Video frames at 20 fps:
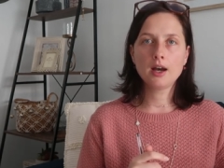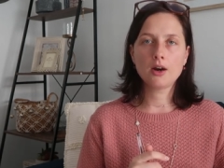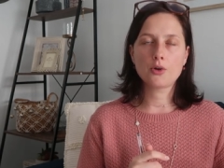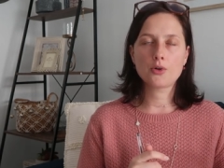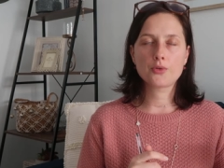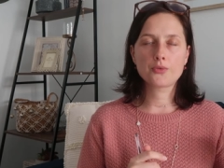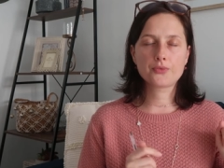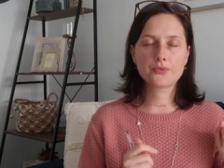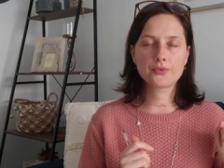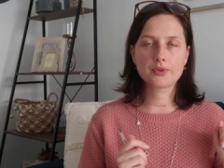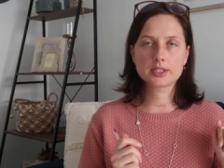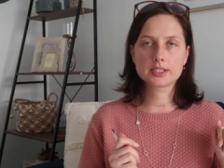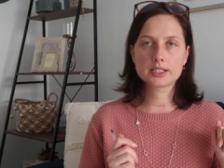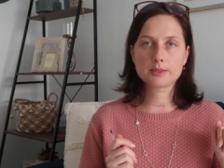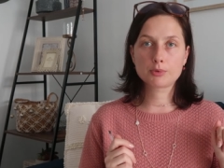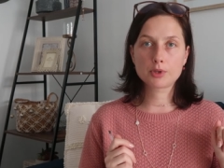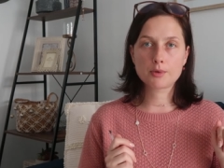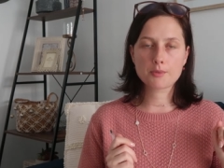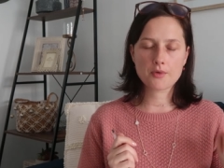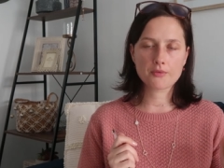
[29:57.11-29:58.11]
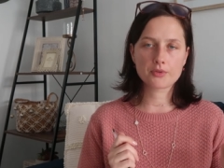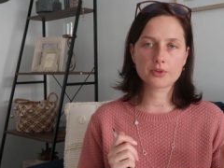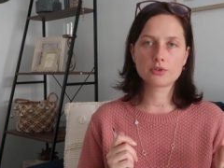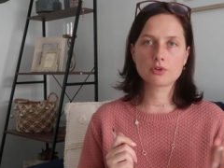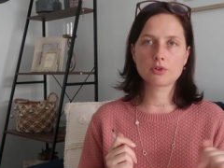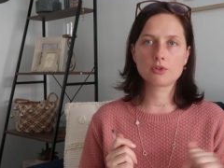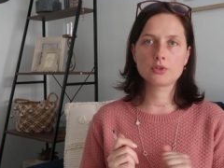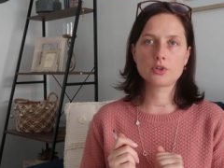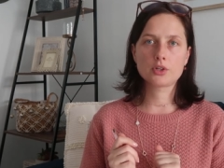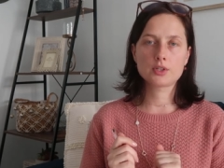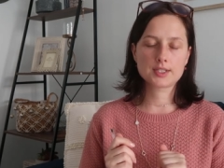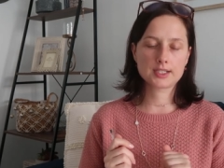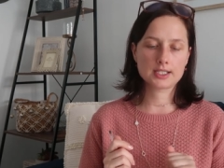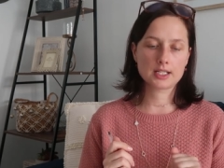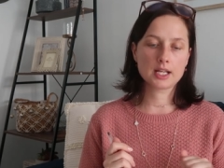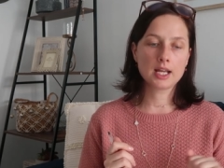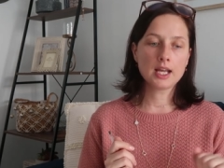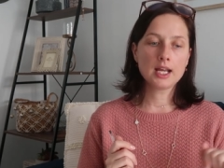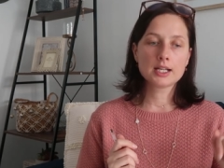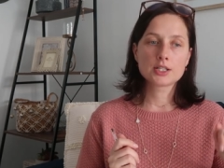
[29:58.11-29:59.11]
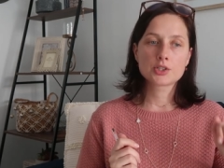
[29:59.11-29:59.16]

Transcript: of uh, Diploma of Enrolled Nursing.